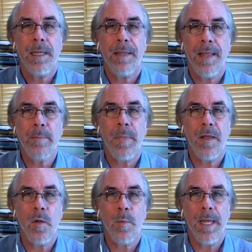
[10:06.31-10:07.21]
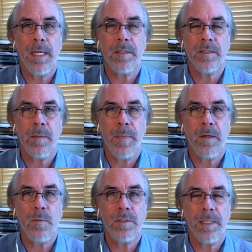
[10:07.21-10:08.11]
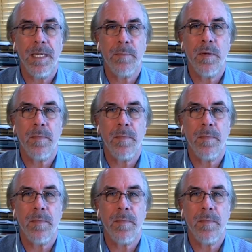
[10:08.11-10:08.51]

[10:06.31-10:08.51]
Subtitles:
And that, by the way, is something always to keep in